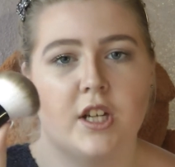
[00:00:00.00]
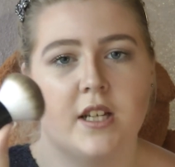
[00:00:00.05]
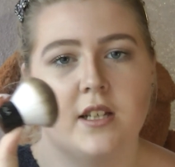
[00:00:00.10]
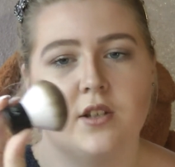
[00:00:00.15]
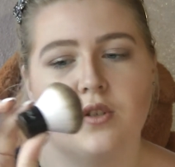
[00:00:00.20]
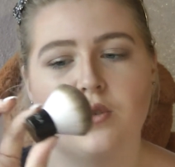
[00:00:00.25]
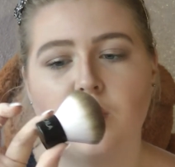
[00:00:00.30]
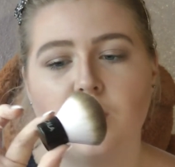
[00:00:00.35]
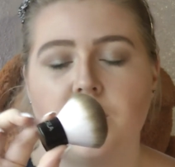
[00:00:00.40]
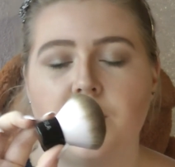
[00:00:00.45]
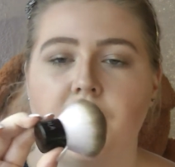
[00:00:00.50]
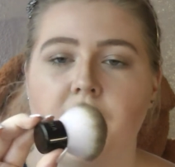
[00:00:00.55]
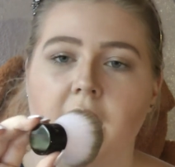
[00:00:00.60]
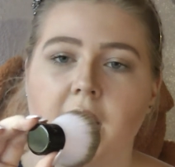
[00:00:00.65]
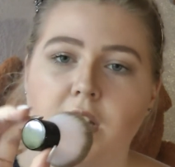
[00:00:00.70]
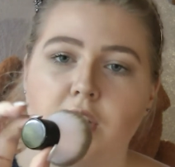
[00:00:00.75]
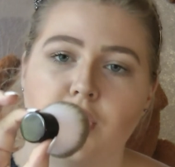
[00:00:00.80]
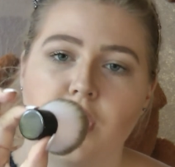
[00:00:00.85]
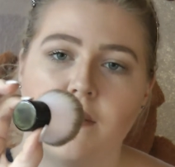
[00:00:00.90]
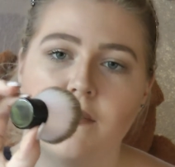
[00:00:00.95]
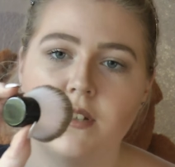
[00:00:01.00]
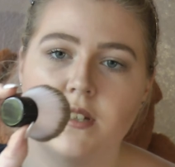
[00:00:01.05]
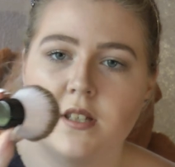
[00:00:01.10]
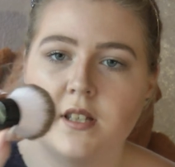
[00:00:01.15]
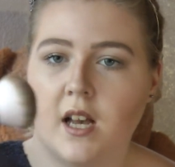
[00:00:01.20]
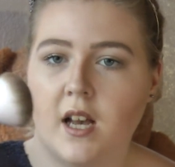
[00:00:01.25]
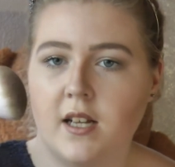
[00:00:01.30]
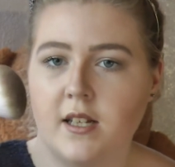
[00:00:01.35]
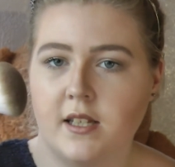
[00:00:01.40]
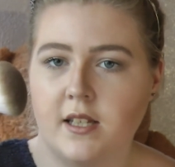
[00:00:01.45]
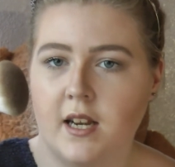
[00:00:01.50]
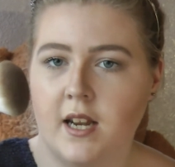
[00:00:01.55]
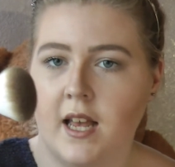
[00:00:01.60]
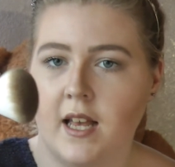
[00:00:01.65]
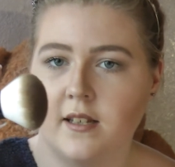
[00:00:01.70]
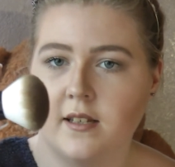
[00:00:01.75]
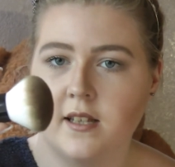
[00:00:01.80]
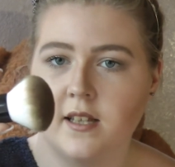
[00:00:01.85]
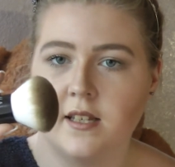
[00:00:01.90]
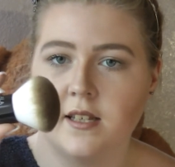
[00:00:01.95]
It's sort of a travel size. It
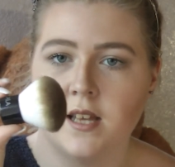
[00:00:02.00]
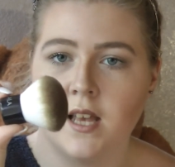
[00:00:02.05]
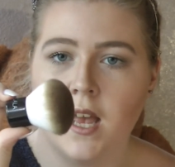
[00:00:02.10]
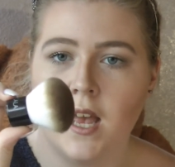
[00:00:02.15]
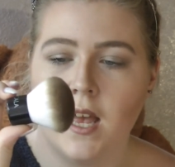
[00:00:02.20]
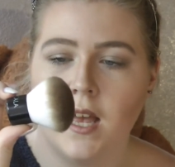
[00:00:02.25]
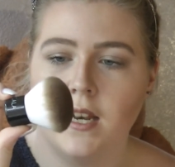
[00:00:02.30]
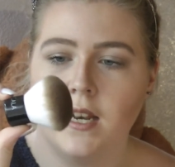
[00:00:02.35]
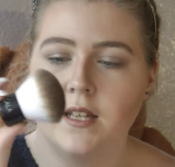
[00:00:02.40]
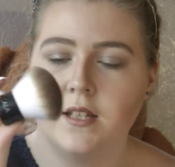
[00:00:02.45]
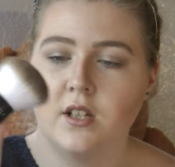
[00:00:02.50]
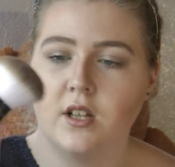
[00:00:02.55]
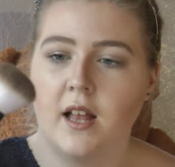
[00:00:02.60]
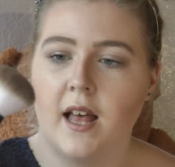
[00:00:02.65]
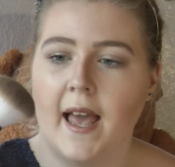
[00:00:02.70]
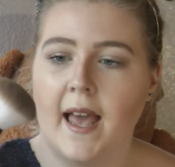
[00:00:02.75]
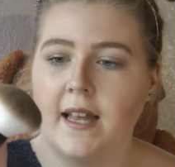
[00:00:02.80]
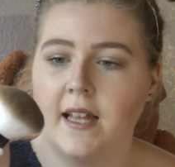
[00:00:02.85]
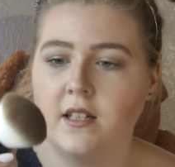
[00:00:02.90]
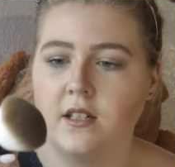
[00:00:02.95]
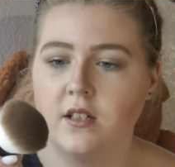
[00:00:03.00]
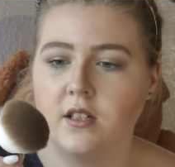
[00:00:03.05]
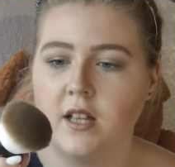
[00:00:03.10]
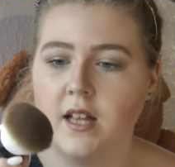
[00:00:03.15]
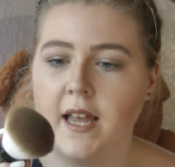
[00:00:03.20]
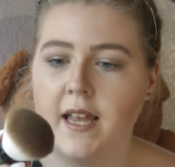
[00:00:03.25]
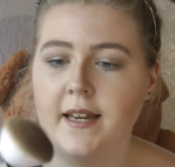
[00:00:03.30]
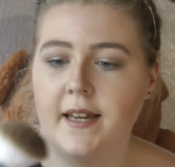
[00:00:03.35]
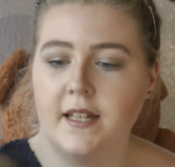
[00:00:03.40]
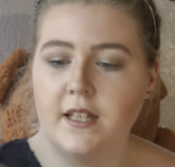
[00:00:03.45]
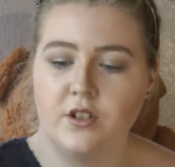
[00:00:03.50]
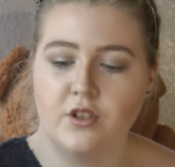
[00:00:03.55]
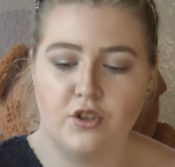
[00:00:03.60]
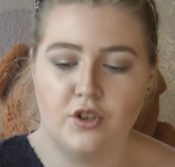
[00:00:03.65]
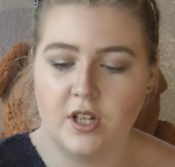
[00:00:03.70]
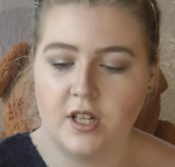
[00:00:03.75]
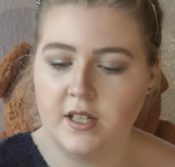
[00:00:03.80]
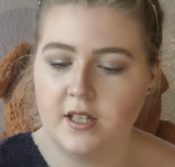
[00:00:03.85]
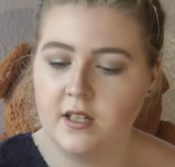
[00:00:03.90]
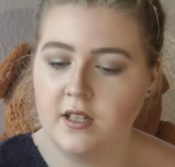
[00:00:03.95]
has this little handle and it's
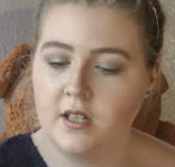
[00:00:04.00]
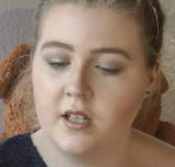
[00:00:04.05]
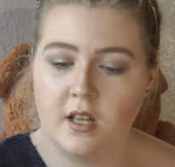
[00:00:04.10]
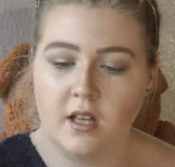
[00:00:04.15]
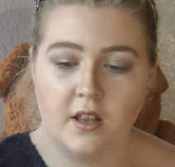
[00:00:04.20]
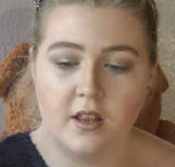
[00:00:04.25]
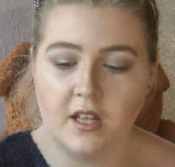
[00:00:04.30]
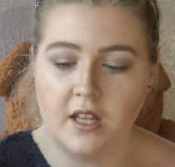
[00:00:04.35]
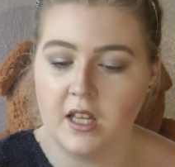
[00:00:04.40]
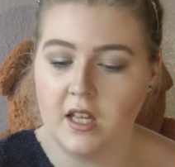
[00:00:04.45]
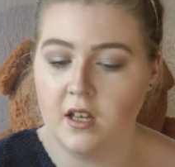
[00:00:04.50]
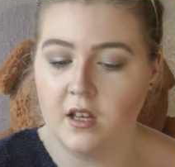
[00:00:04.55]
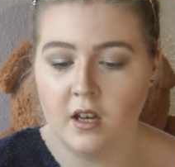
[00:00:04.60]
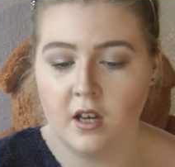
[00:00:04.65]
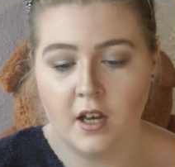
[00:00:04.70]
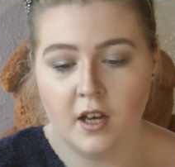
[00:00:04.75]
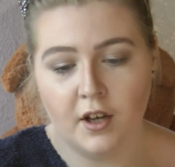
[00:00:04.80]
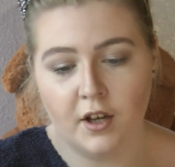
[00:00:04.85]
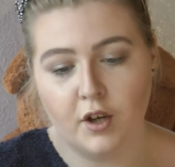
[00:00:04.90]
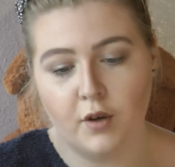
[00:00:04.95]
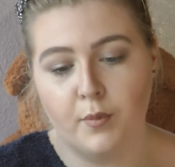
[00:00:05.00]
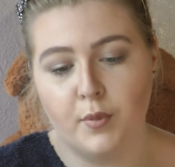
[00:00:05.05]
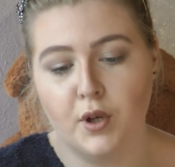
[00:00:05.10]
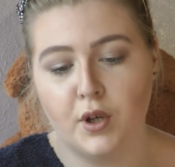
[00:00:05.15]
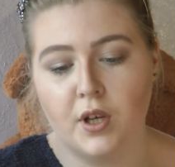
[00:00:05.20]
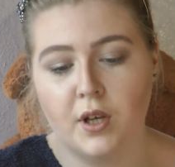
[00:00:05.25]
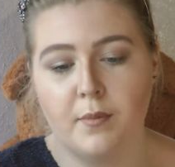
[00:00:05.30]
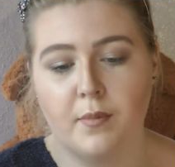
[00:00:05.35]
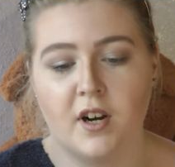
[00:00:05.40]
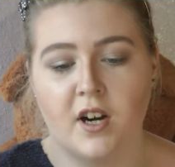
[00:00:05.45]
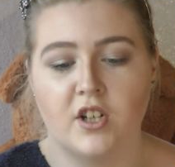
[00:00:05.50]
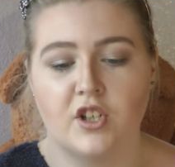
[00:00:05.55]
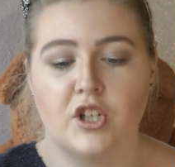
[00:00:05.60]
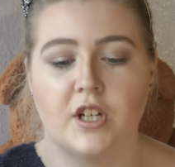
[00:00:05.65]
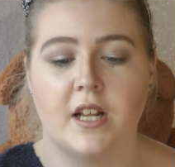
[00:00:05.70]
just the Kabuki brush.